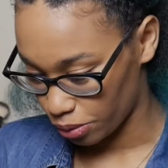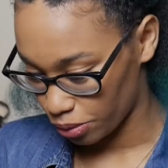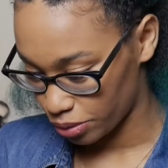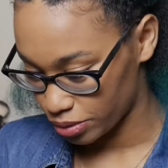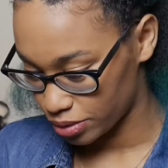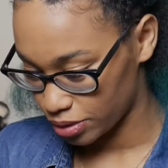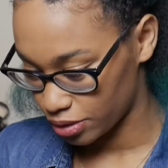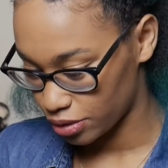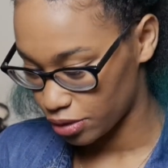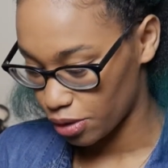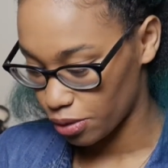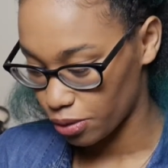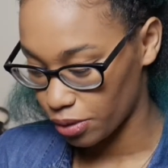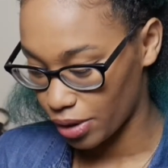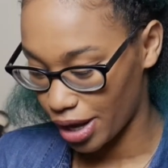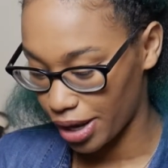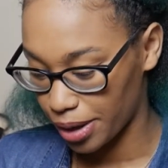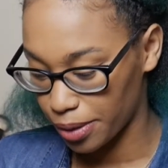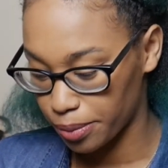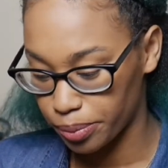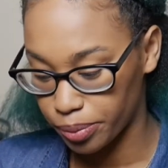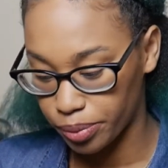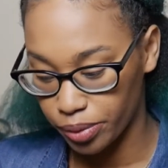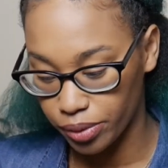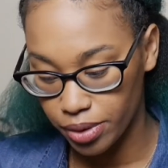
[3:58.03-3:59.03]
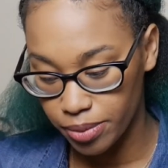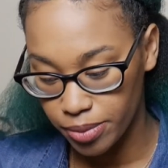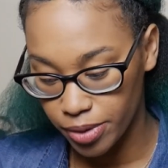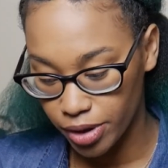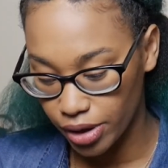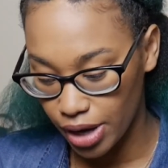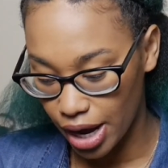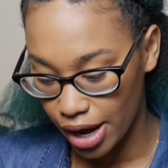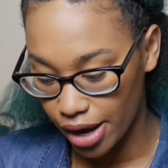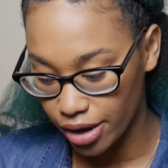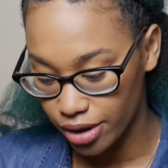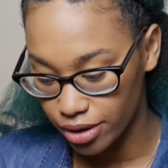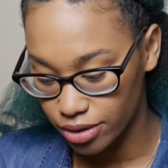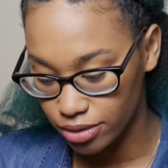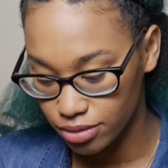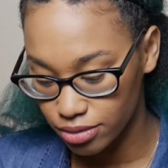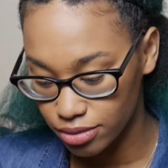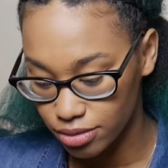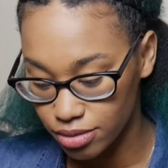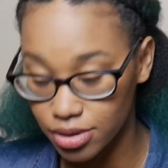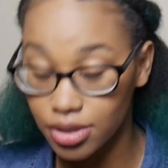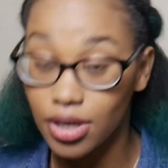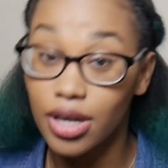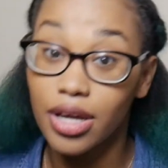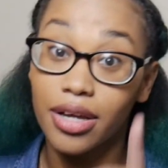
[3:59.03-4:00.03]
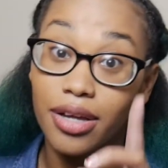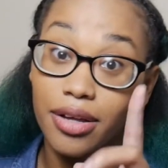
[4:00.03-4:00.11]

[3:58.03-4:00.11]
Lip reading: So like preemie gowns,